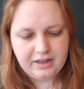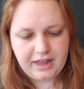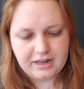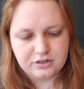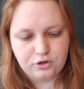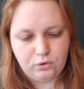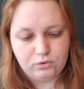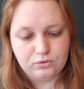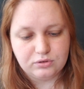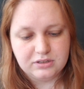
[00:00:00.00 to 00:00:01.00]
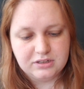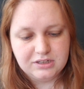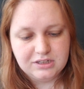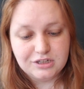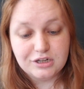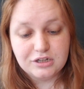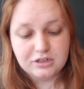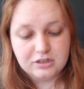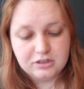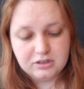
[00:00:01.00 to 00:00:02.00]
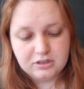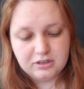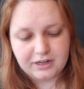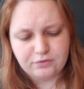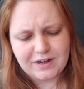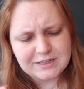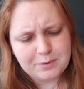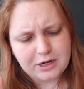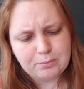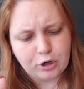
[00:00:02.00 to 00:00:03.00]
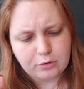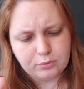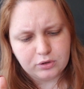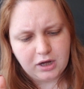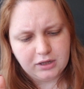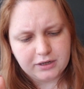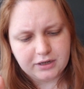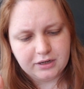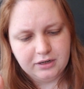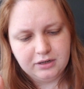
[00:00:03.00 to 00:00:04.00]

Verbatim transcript: and gold, like a raspberry purple color.